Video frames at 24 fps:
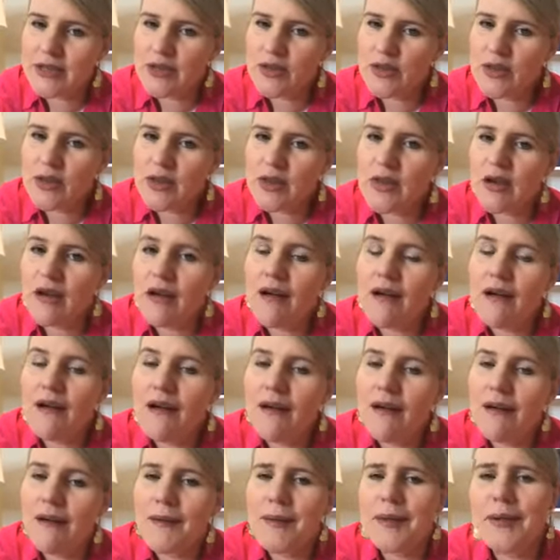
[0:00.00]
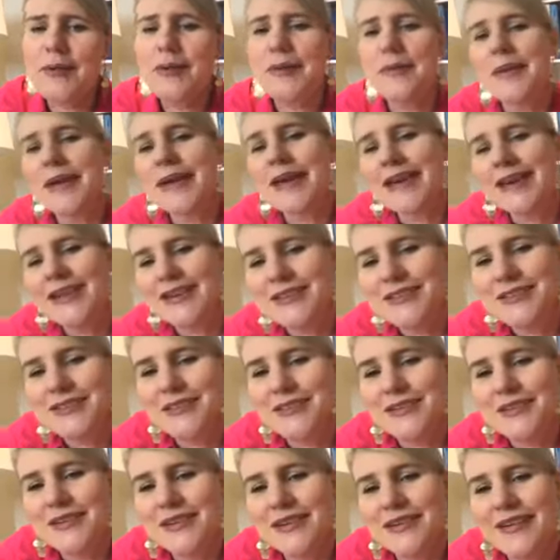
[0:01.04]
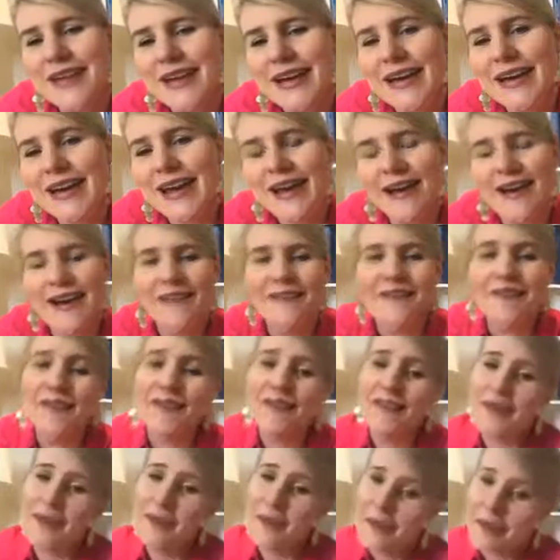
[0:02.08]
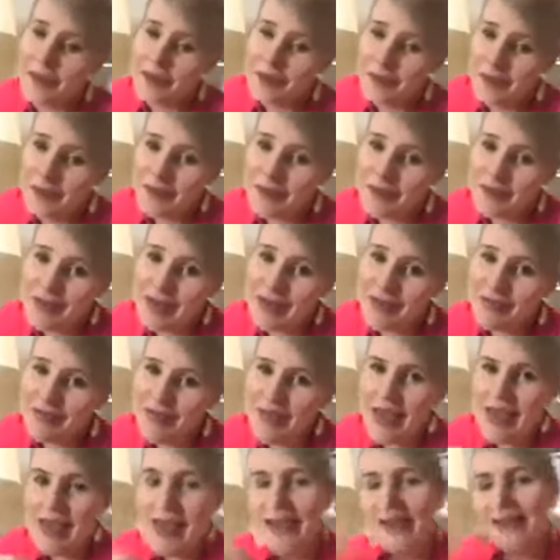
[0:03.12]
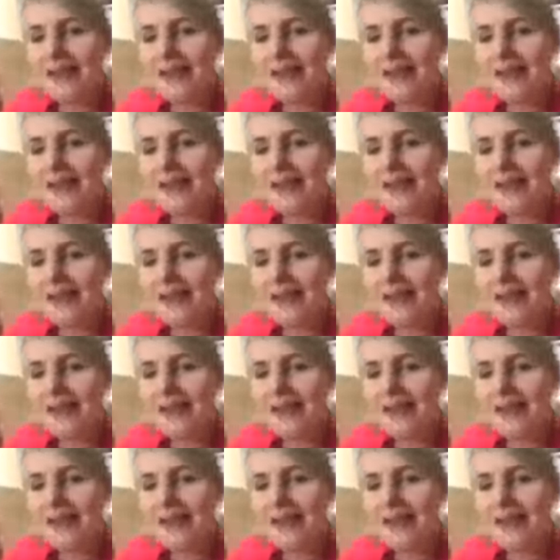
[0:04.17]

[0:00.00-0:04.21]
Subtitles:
You think, I wonder what my kids are doing right now, or I wonder if they've done that,